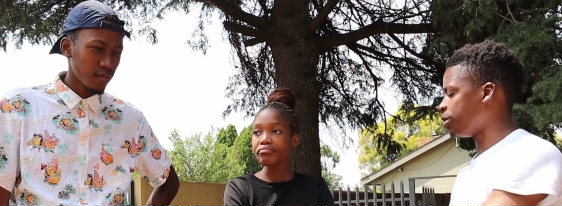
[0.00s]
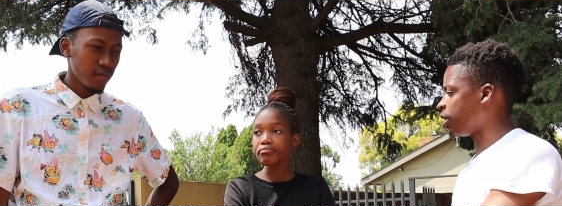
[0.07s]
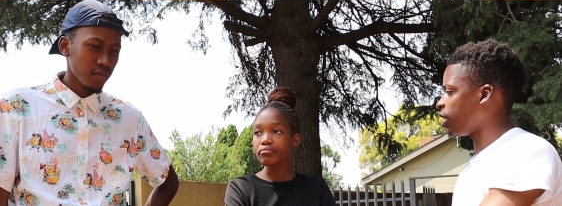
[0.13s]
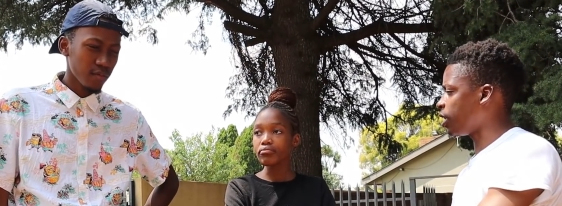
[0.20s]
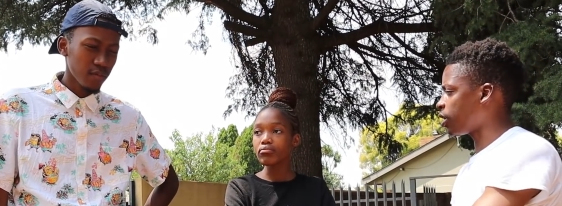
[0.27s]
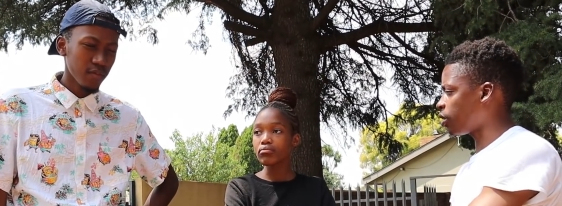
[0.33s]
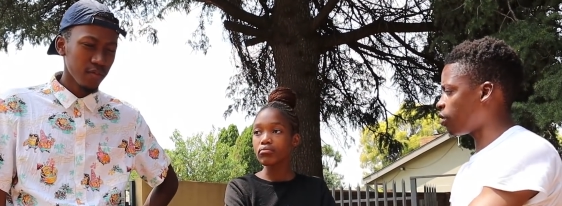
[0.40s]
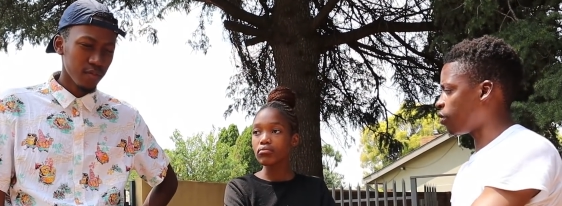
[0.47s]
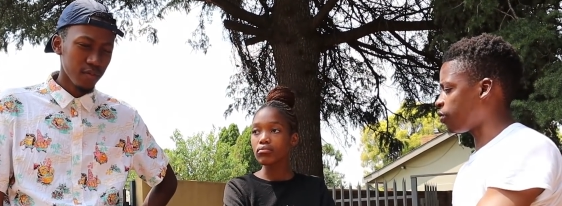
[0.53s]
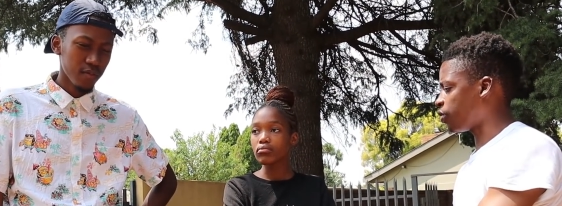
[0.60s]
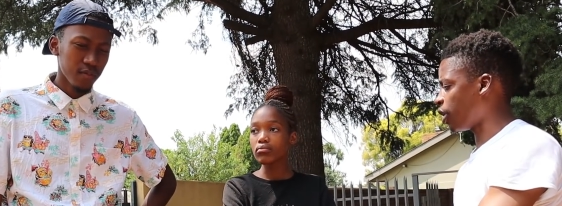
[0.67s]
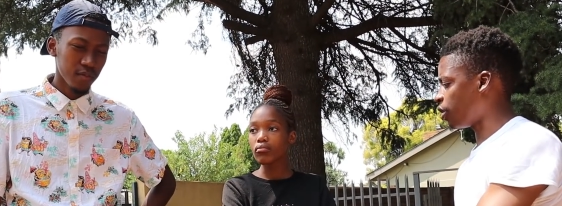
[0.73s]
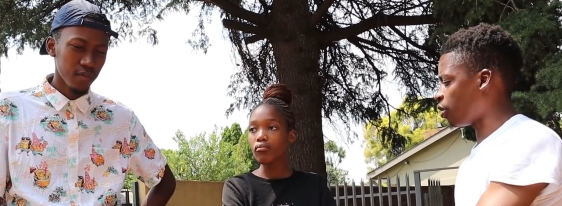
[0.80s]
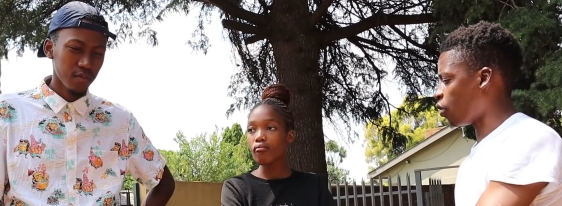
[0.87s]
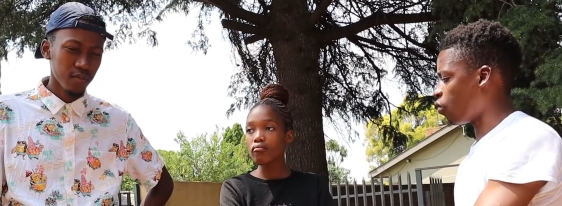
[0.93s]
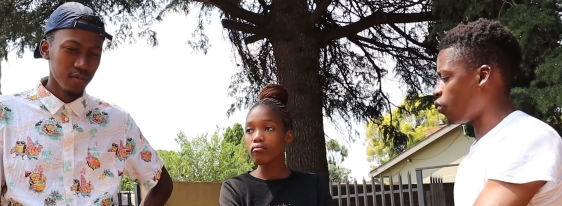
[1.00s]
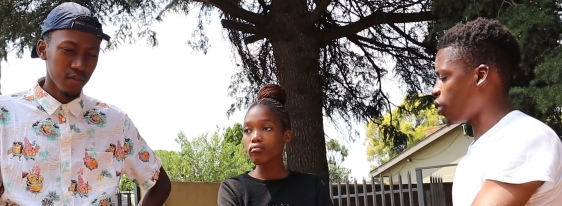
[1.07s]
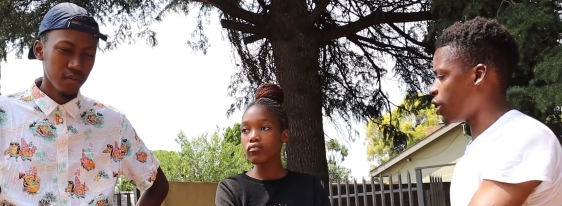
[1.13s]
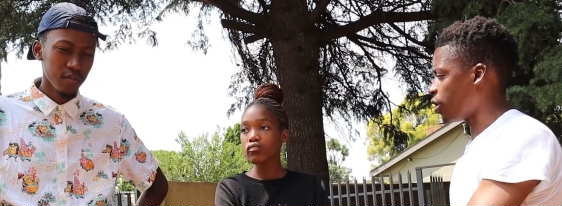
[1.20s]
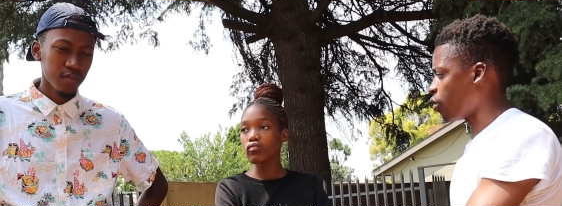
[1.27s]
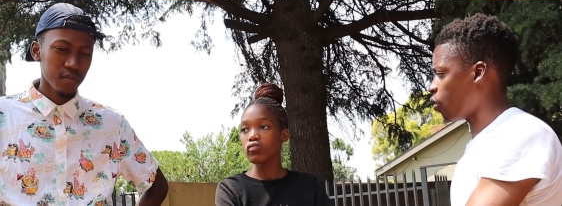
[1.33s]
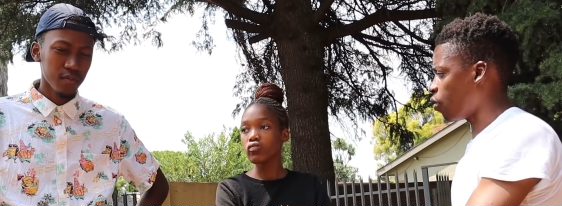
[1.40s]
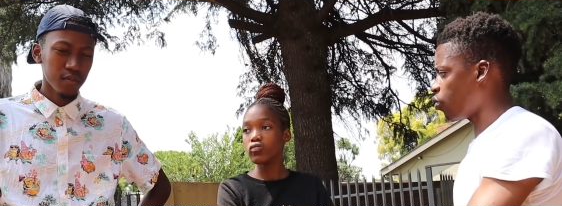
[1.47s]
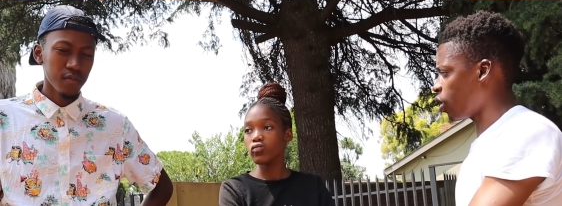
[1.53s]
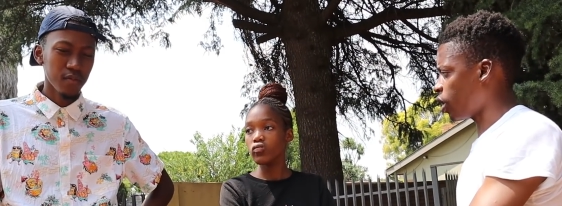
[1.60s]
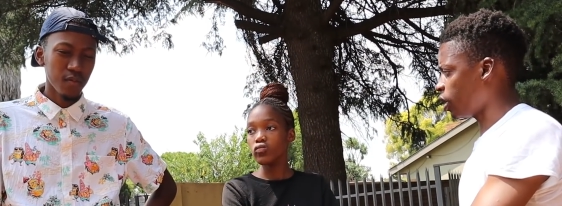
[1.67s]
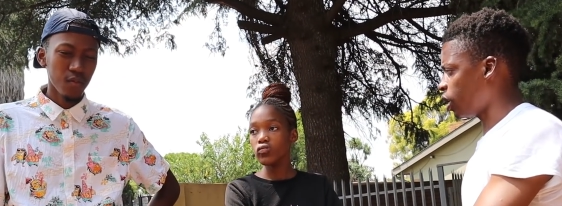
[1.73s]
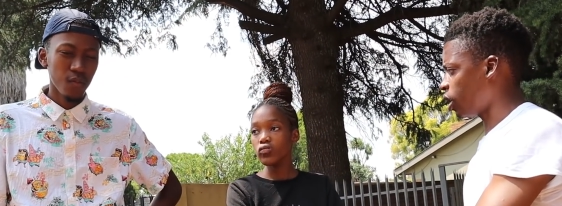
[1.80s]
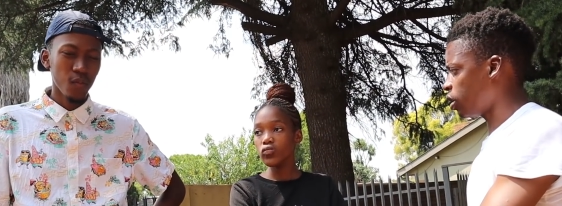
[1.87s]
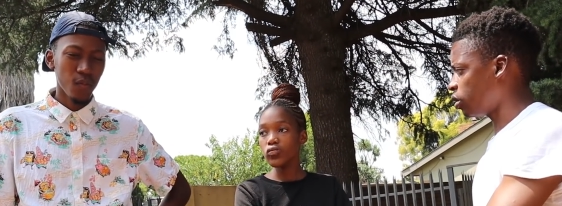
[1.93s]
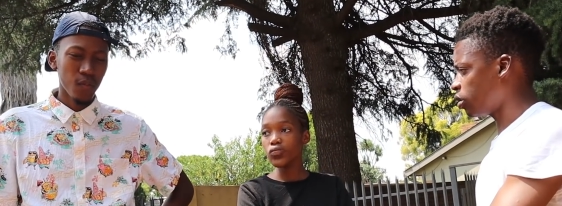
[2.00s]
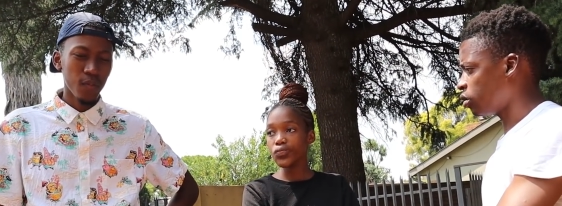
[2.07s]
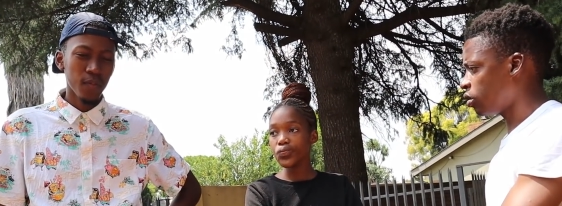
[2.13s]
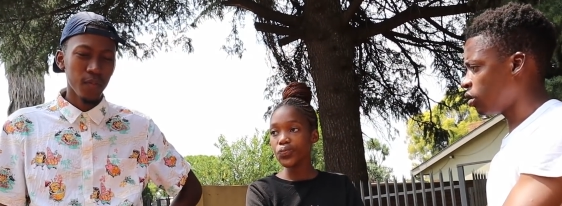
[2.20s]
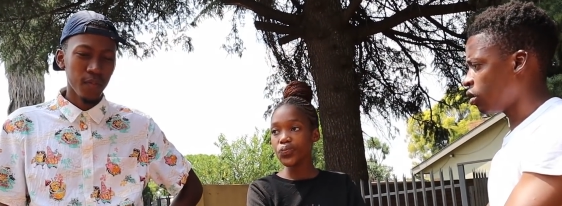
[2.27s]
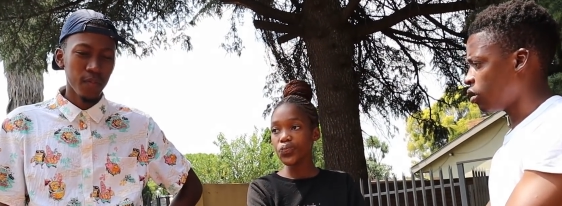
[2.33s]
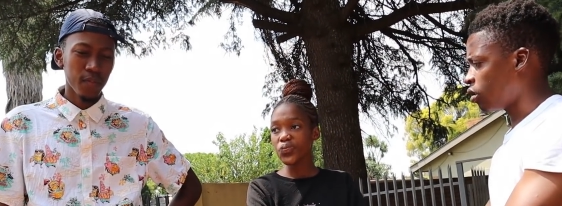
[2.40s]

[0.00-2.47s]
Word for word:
Speaker 1: be thinking of that over and over again.